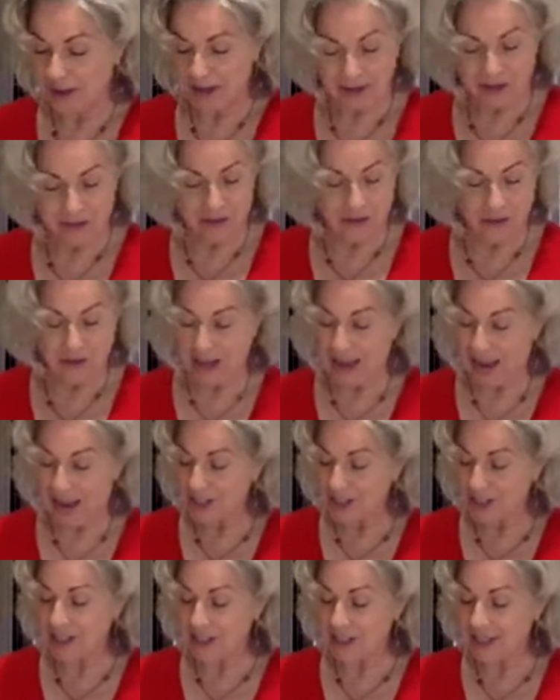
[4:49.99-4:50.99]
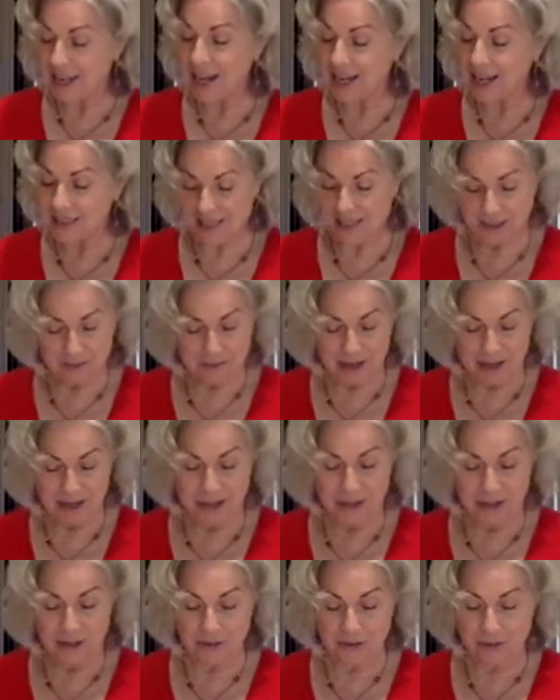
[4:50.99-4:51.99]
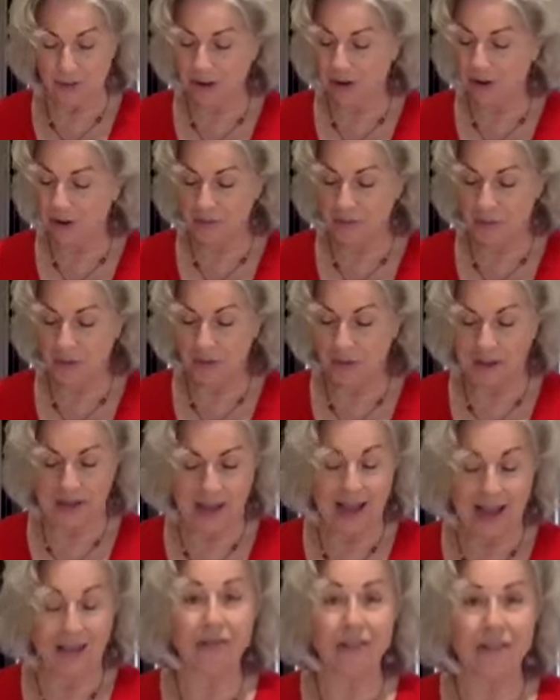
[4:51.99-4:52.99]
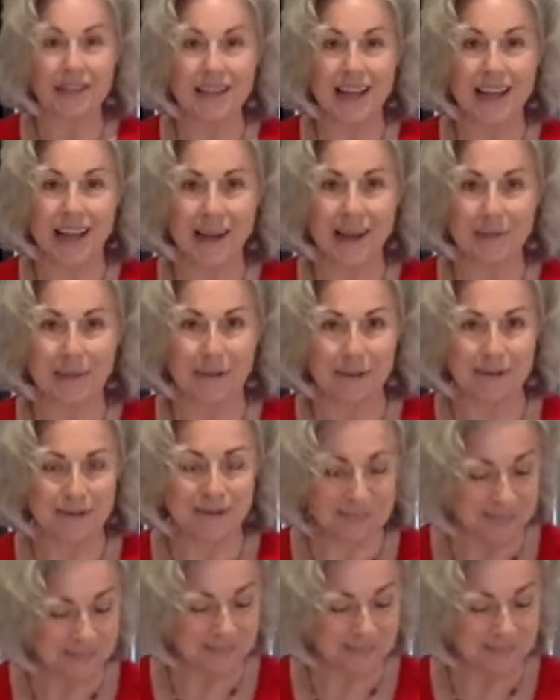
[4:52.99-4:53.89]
and you could actually customize your guacamole at the table